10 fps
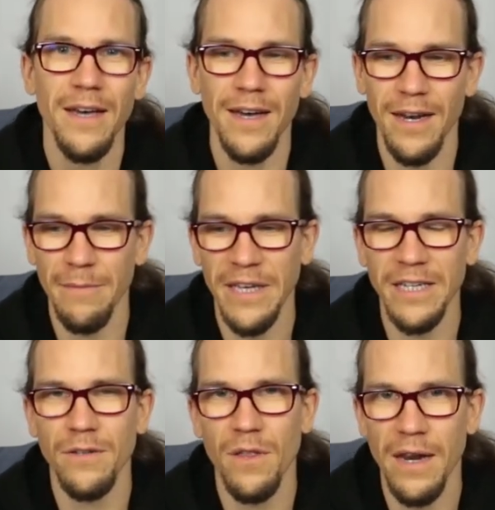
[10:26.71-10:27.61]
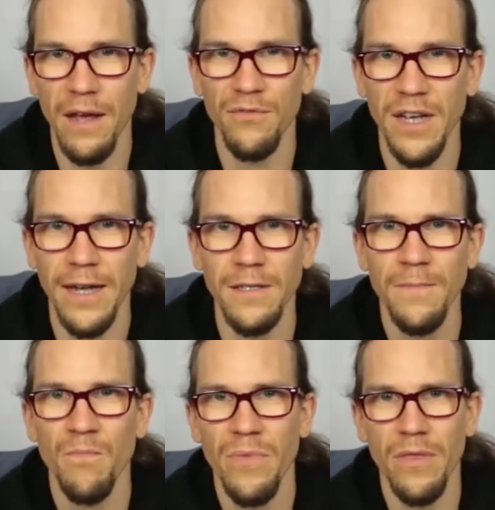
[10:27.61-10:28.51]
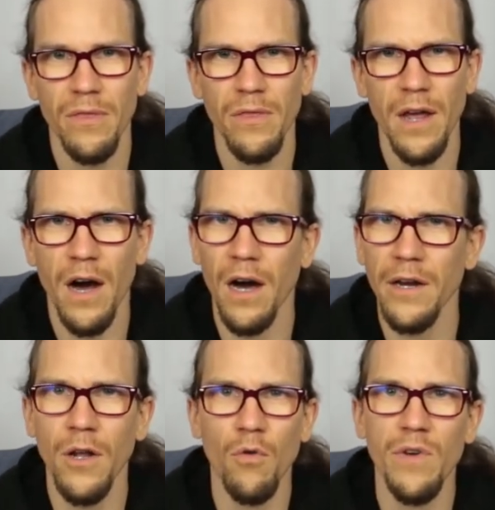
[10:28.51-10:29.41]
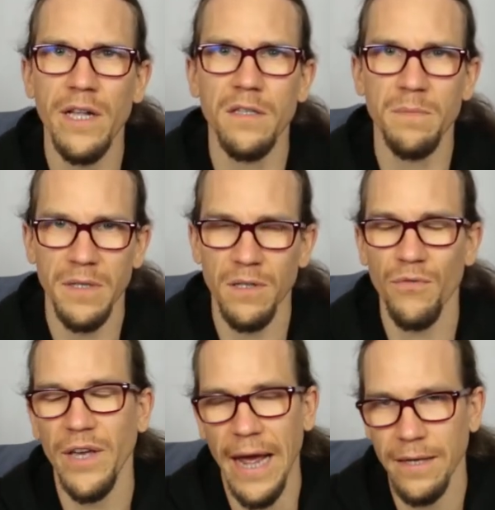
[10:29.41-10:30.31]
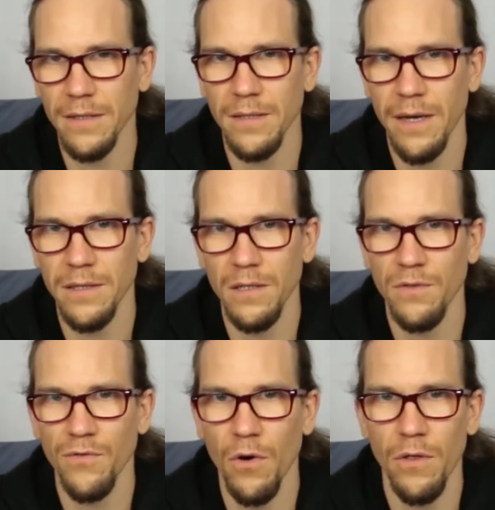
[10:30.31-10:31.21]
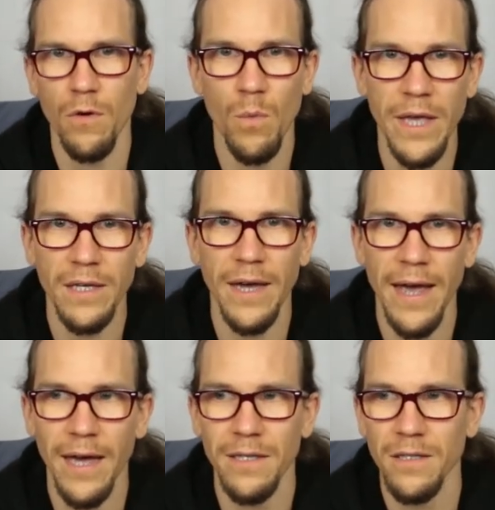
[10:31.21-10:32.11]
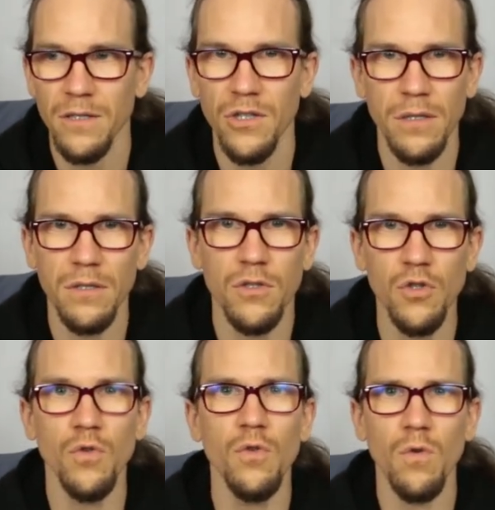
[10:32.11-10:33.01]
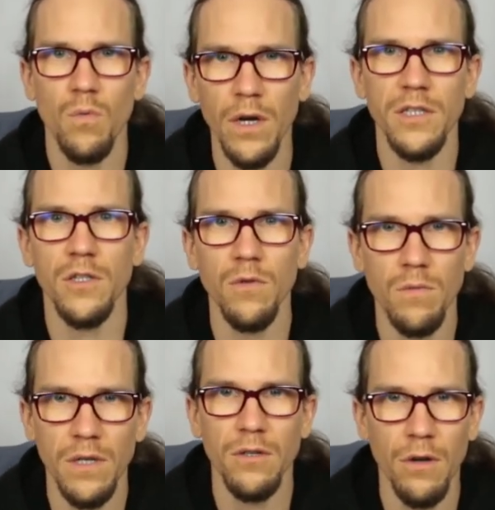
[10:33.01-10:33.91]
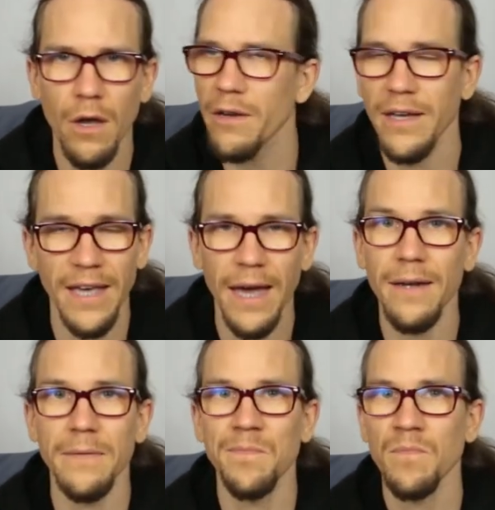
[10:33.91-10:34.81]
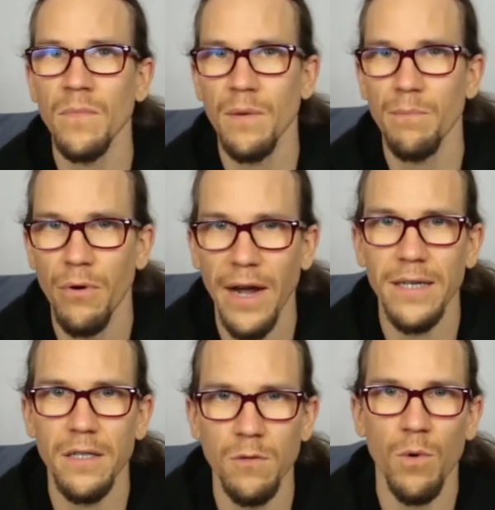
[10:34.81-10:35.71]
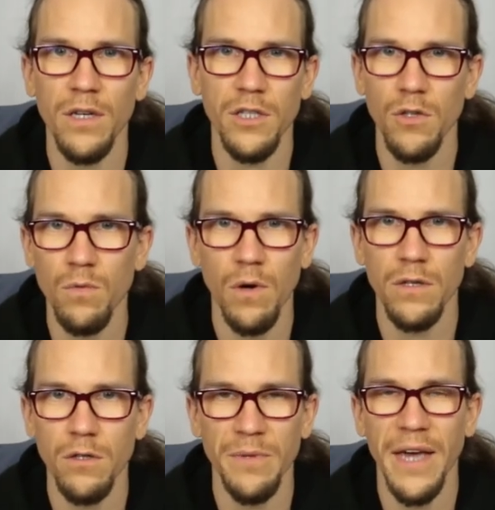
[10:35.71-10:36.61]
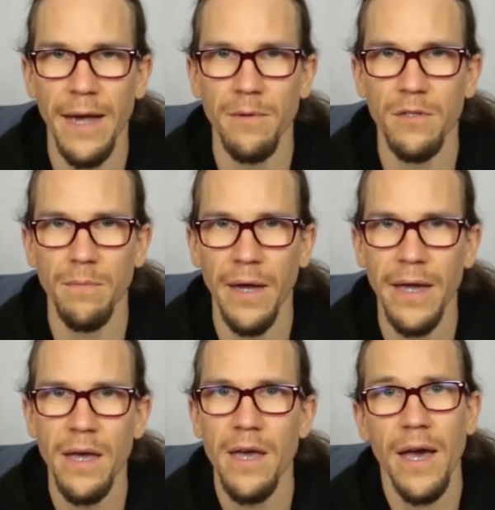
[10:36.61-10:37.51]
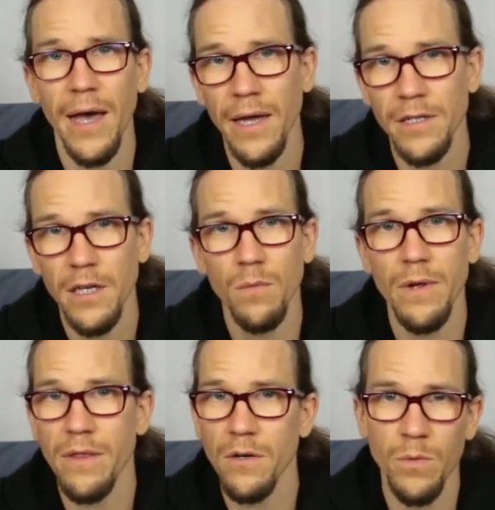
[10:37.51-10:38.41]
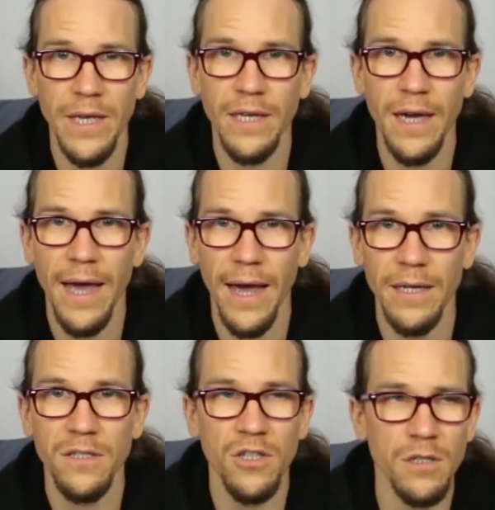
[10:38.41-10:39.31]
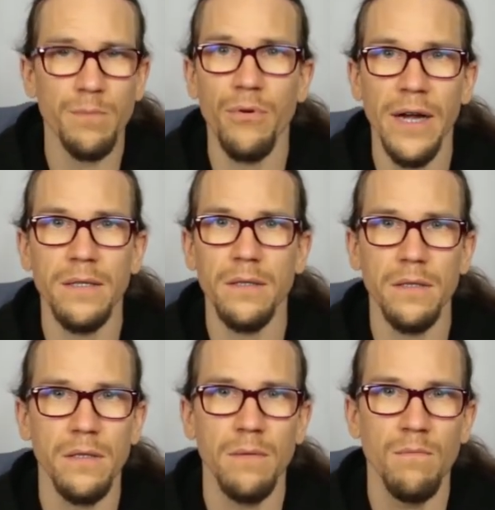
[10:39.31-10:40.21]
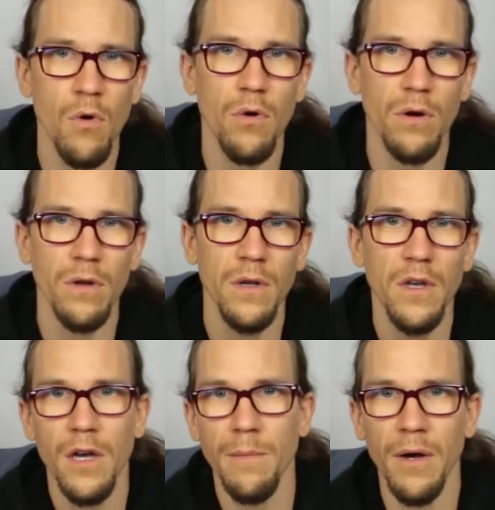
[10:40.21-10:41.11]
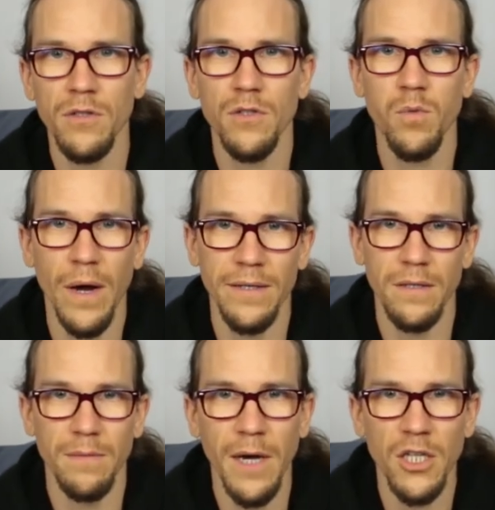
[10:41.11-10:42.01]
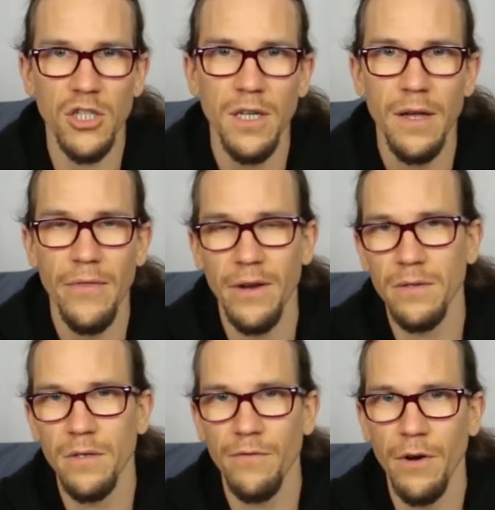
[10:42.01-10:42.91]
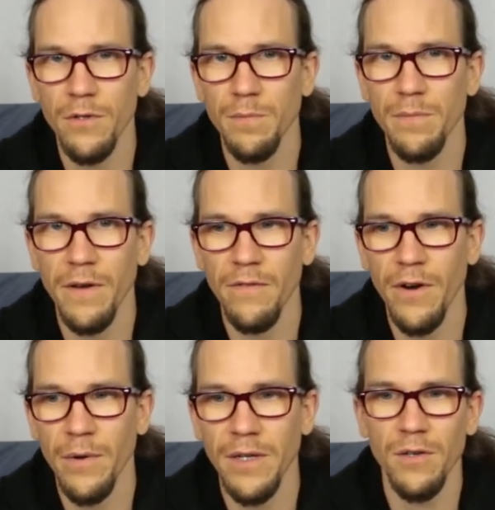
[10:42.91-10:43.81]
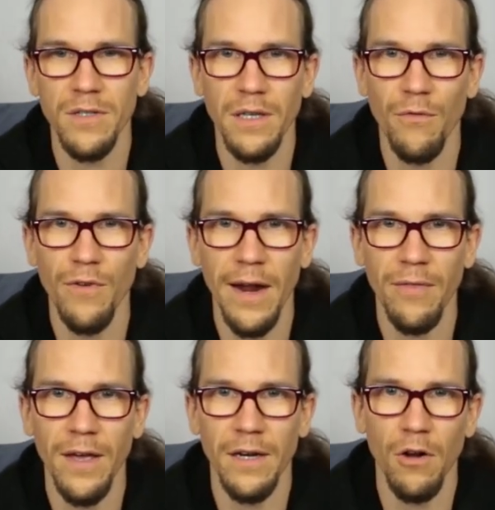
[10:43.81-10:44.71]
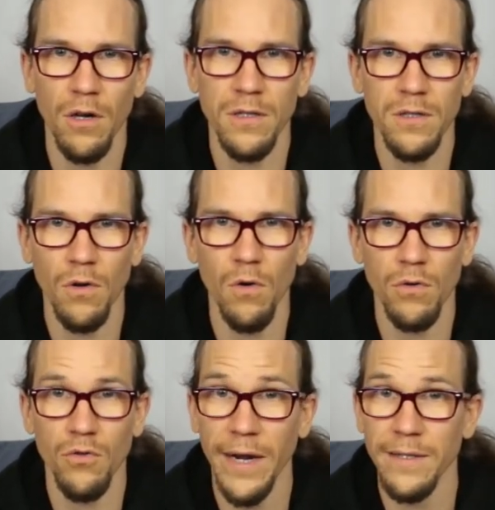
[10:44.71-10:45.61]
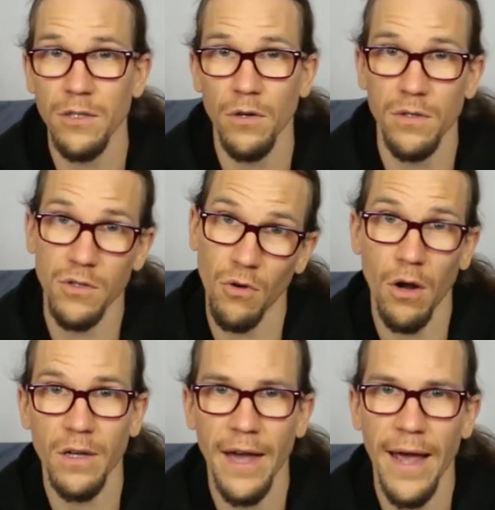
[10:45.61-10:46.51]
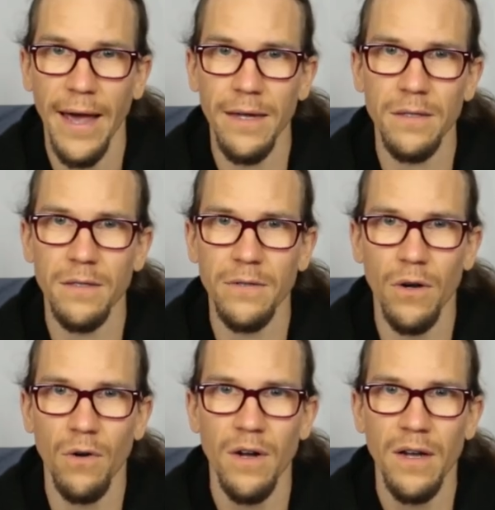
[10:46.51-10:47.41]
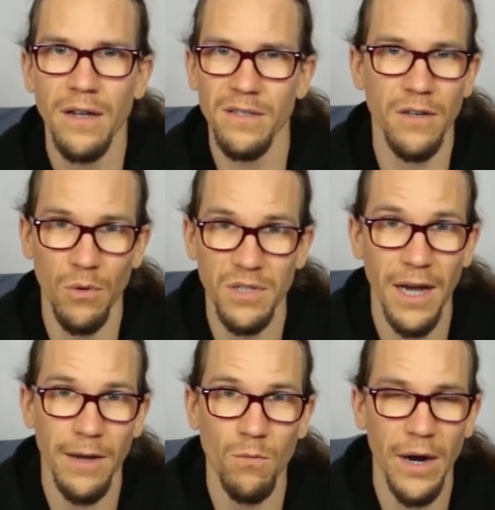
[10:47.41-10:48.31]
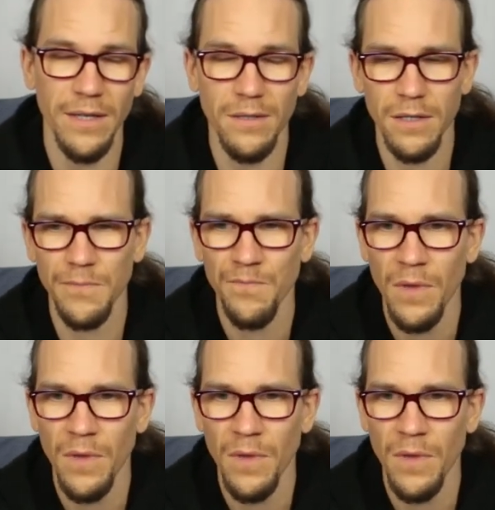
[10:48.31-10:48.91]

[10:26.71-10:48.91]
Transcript: Let me get to the left hand. There are no real specific exercises for the week ahead. Just do what you want to learn. Again, practice what you want to be able to play, and with your weaker hand, just practice it more, about twice as much. There's a very interesting effect that it also trains your stronger hand, so it's no time wasted.